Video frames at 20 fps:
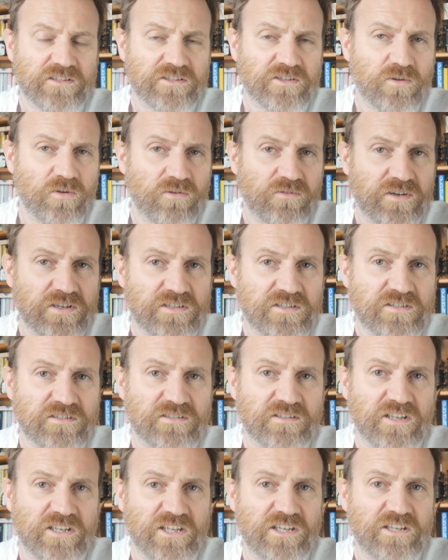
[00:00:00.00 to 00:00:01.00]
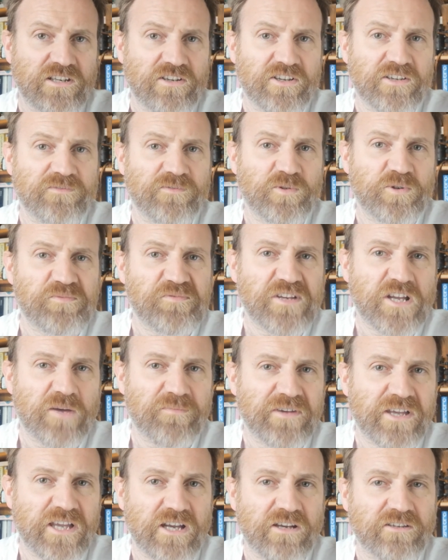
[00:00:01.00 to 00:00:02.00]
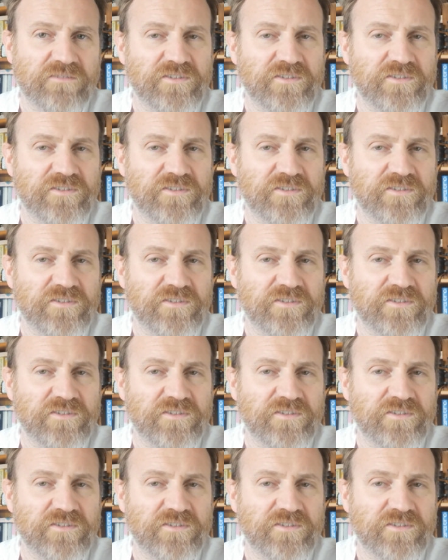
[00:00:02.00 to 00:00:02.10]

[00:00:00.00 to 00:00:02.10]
stories and you're looking forward to them coming out,